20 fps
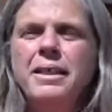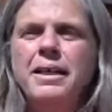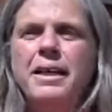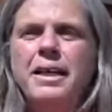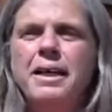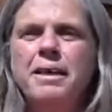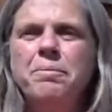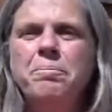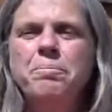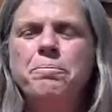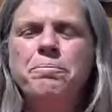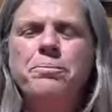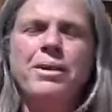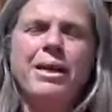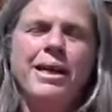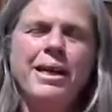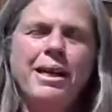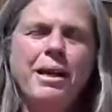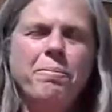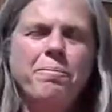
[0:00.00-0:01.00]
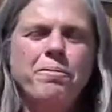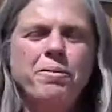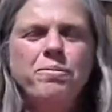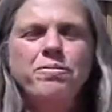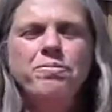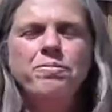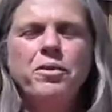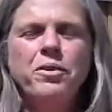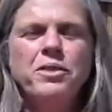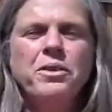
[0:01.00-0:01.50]
And I'm
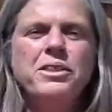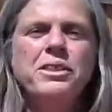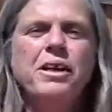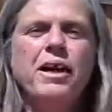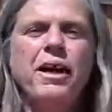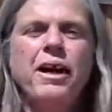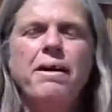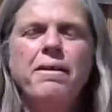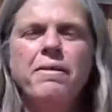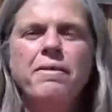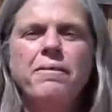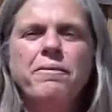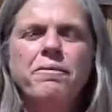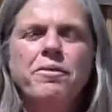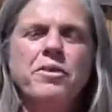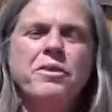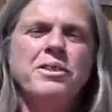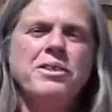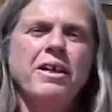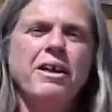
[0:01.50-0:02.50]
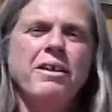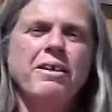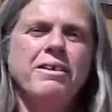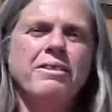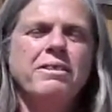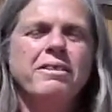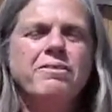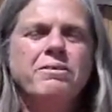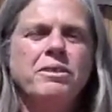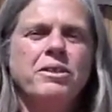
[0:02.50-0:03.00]
verging
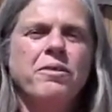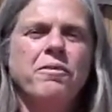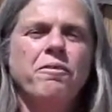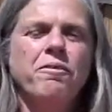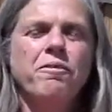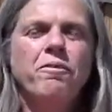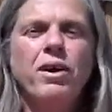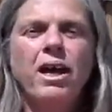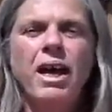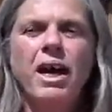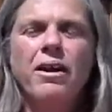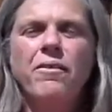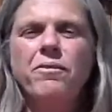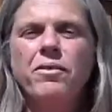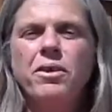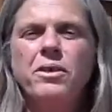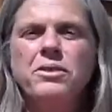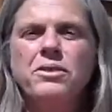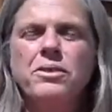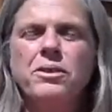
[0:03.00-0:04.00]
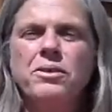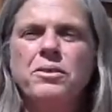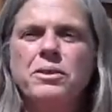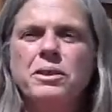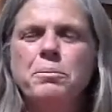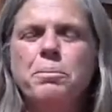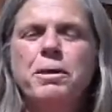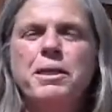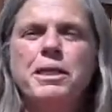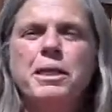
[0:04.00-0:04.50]
on zone 5 also,
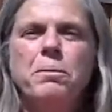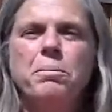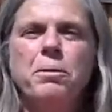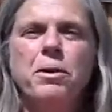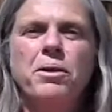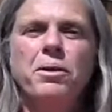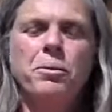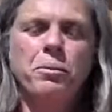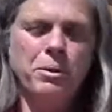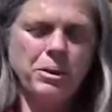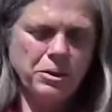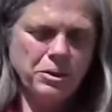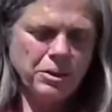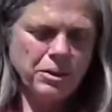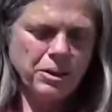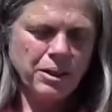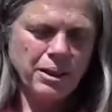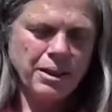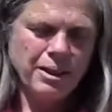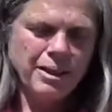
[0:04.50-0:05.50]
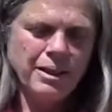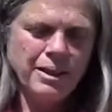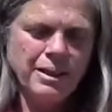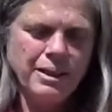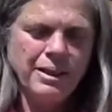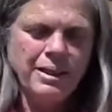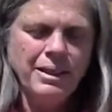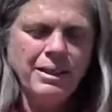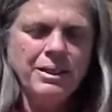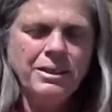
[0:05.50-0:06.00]
depending upon the winter.
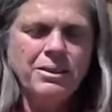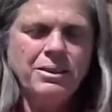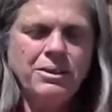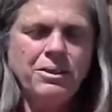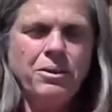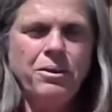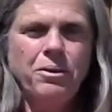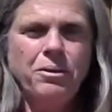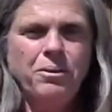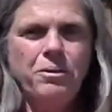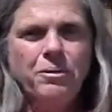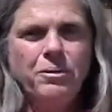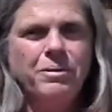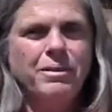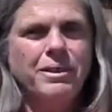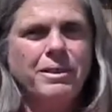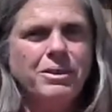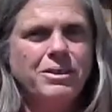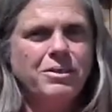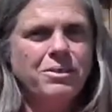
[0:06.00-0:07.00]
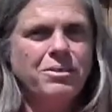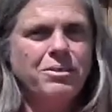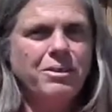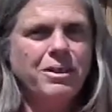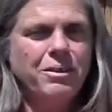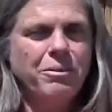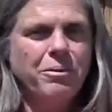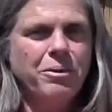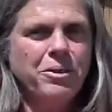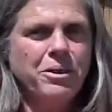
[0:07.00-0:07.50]
So this
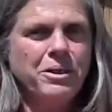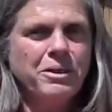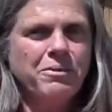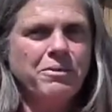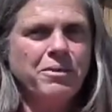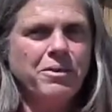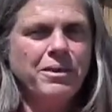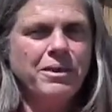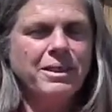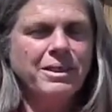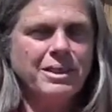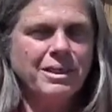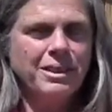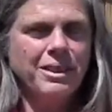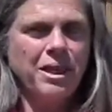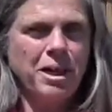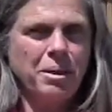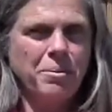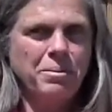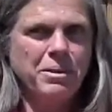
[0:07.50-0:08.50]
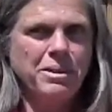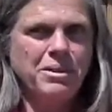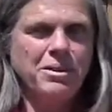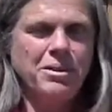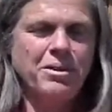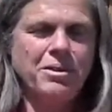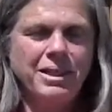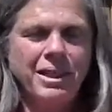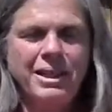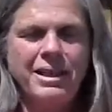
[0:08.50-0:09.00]
certainly works for this climate
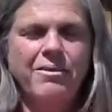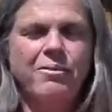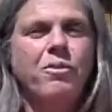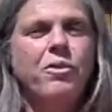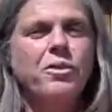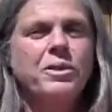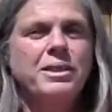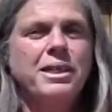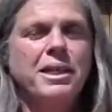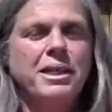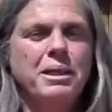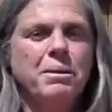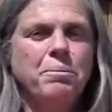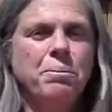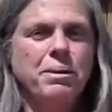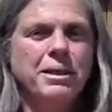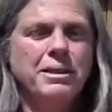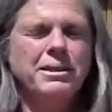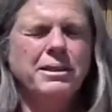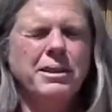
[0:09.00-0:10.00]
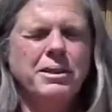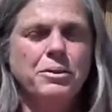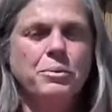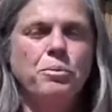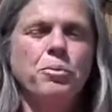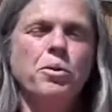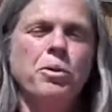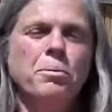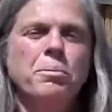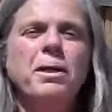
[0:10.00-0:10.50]
zone, and of course any place that's
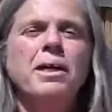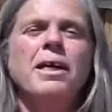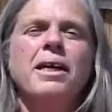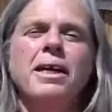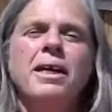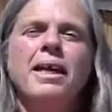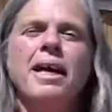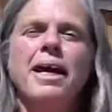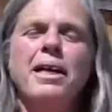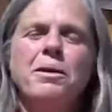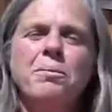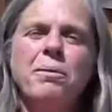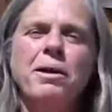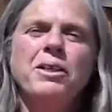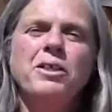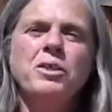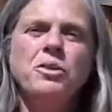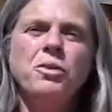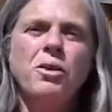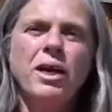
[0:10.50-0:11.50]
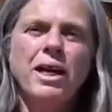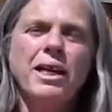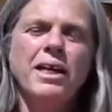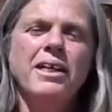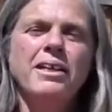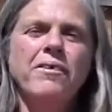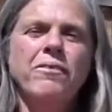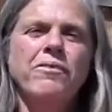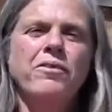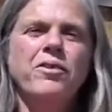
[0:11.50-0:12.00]
warmer. And you might try
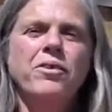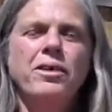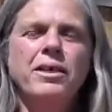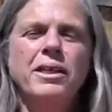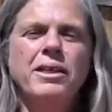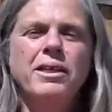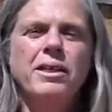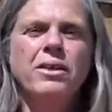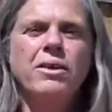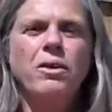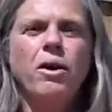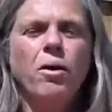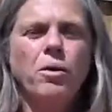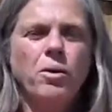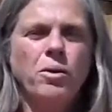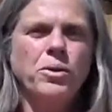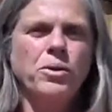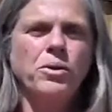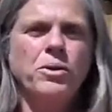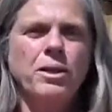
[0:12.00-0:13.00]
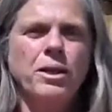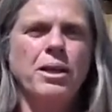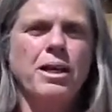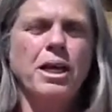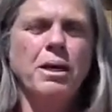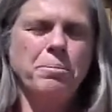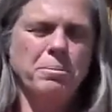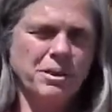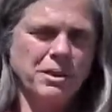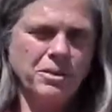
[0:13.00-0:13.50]
it if you're in a colder
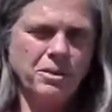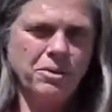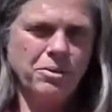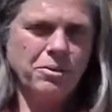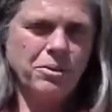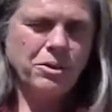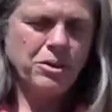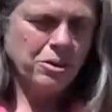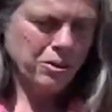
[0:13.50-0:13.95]
climate zone